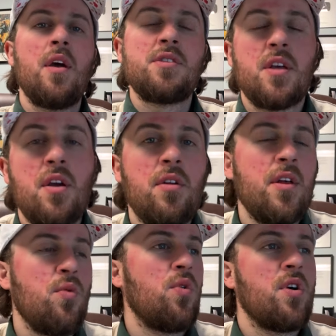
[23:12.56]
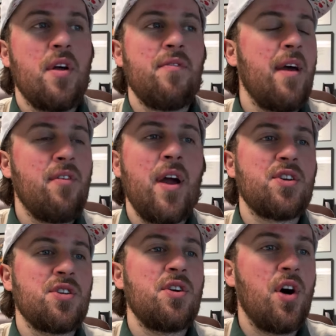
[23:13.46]
It's a yearly award. I've never
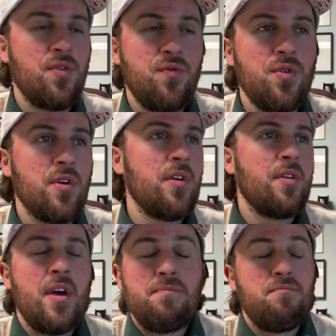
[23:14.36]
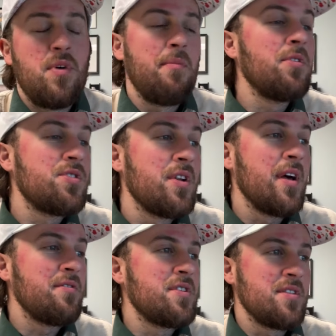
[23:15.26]
actually gone for it. I probably should
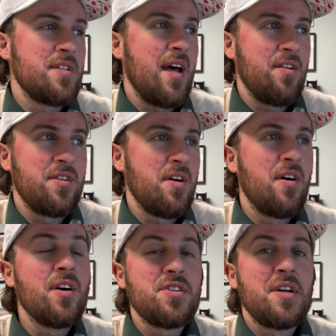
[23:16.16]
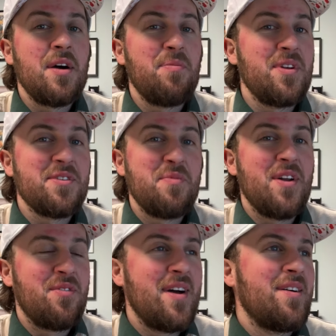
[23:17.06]
have, since Titletown Auction Company has
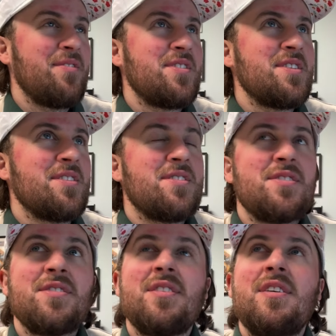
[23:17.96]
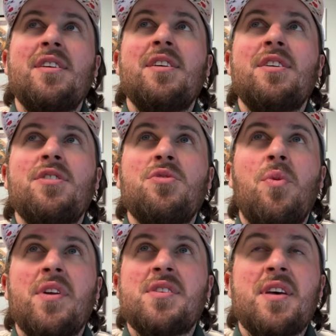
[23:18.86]
been around since
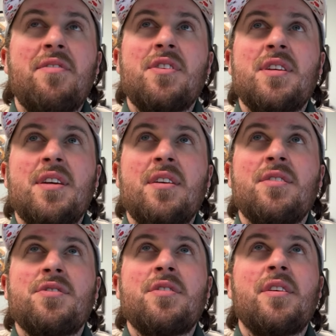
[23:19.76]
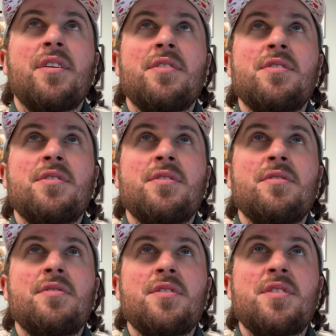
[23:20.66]
twenty seventeen. So that's
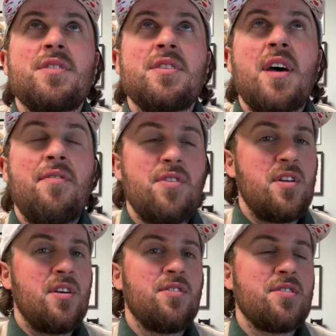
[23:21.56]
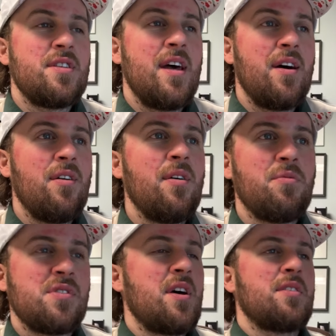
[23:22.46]
seven years now. And
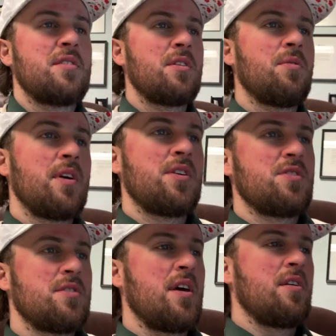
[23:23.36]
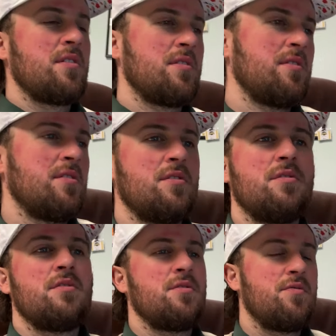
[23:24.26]
Wisconsin Liquidation Center,
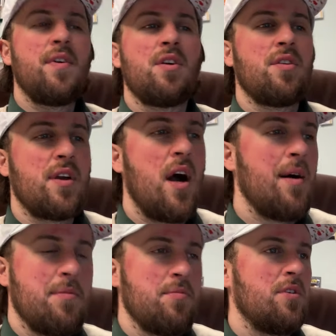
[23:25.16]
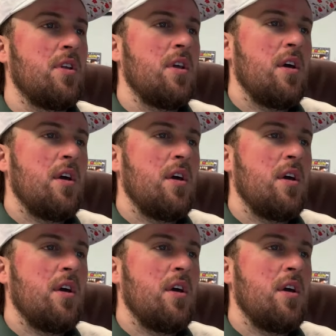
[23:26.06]
fairly comparable.